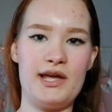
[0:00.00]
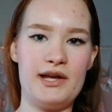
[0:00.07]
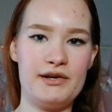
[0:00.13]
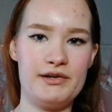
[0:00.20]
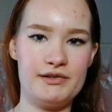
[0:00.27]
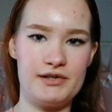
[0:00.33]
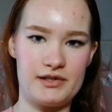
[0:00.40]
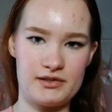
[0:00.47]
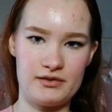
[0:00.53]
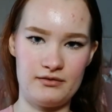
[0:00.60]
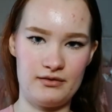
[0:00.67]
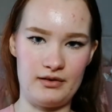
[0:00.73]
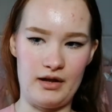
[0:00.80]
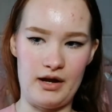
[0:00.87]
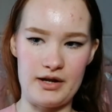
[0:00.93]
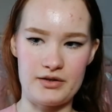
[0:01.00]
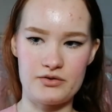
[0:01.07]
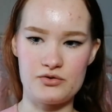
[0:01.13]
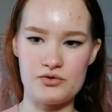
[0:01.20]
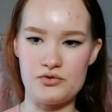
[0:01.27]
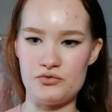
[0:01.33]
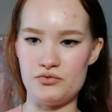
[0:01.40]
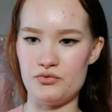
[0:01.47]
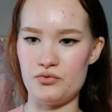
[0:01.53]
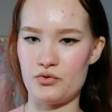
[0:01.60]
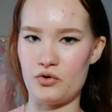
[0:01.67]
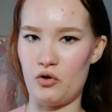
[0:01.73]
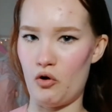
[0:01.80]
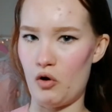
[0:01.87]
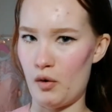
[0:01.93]
hair doesn't like to
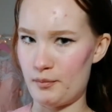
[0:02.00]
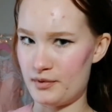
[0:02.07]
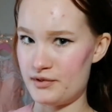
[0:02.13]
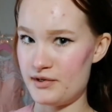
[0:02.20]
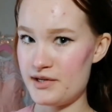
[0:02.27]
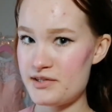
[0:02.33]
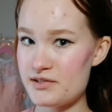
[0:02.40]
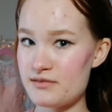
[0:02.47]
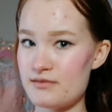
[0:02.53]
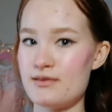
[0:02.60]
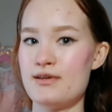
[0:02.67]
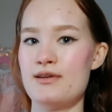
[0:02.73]
cooperate,